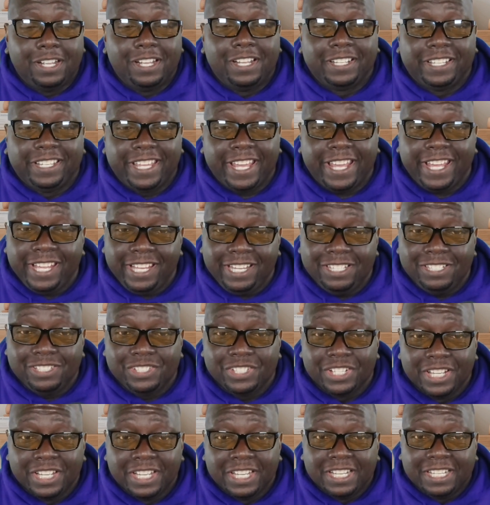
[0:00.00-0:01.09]
a
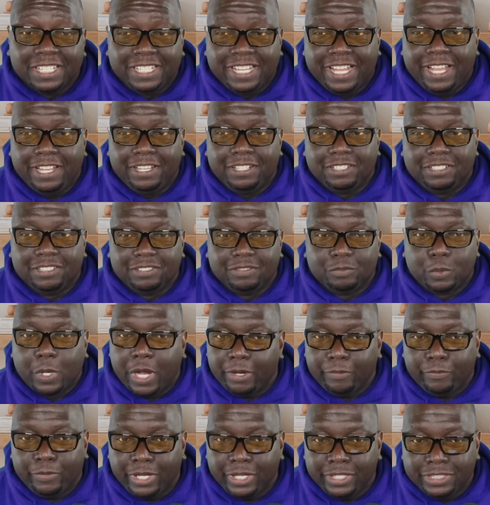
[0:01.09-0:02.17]
cage that
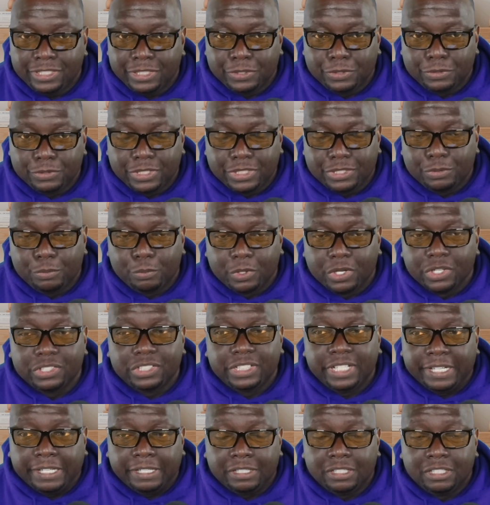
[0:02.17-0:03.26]
Wi-Fi signal doesn't work
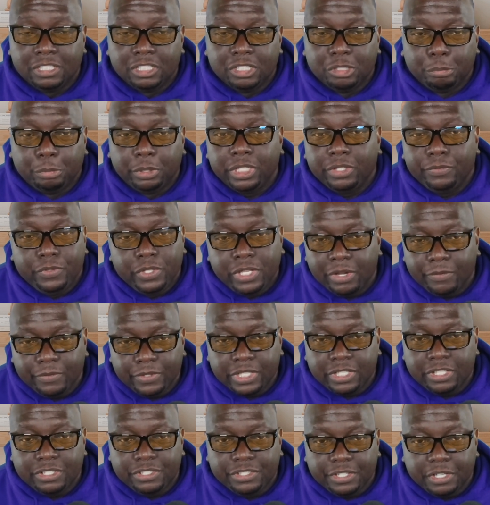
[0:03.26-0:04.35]
there. But if you never
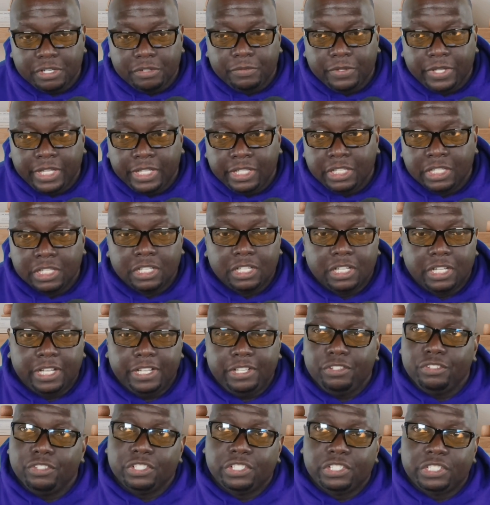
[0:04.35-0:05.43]
did the survey
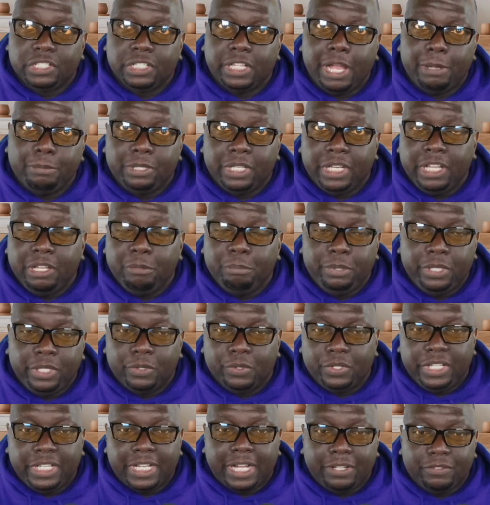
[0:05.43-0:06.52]
and you just slapped an AP
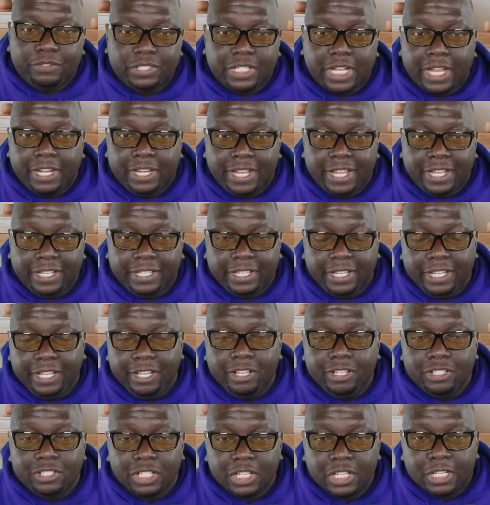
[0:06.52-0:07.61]
on the outside of that
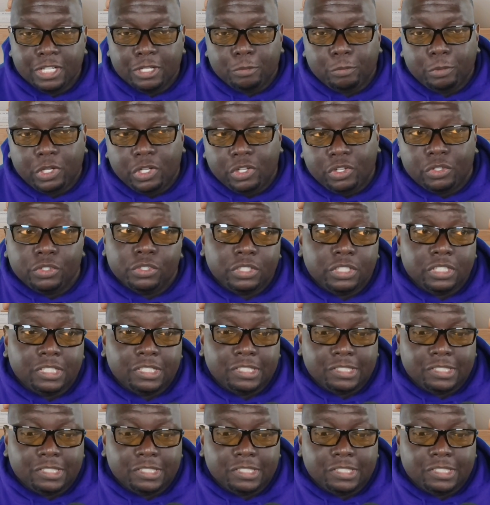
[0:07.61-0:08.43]
cage, well,